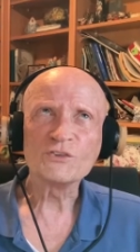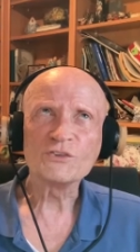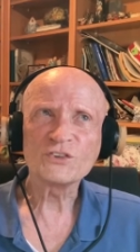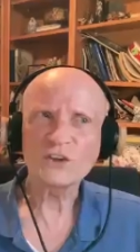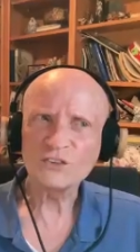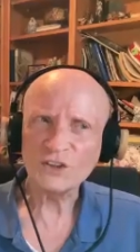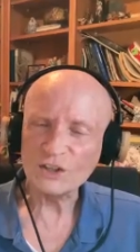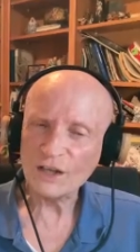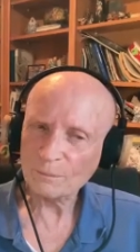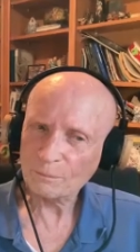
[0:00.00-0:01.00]
was
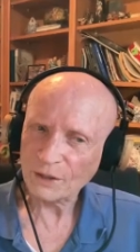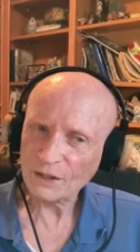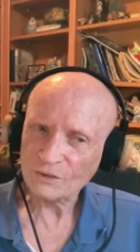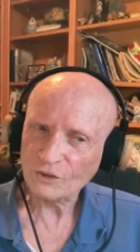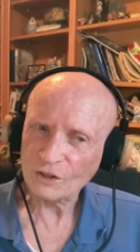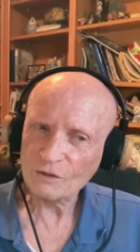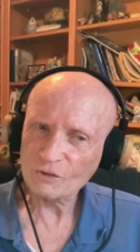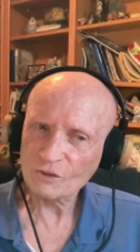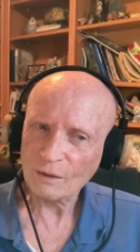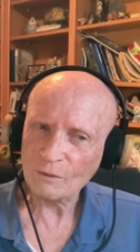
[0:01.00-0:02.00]
60 yet, but he
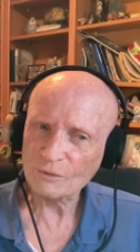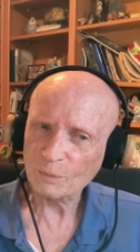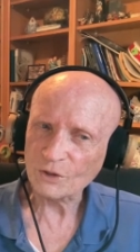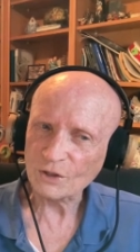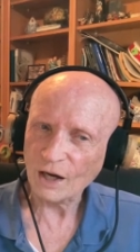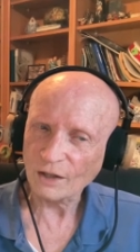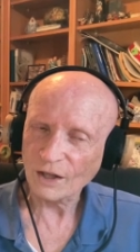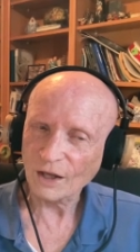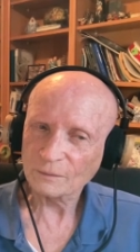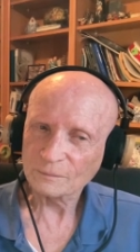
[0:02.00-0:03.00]
was pretty
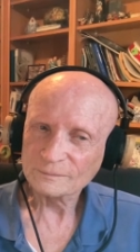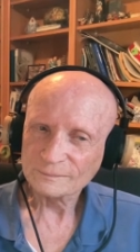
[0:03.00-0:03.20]
young. Yeah.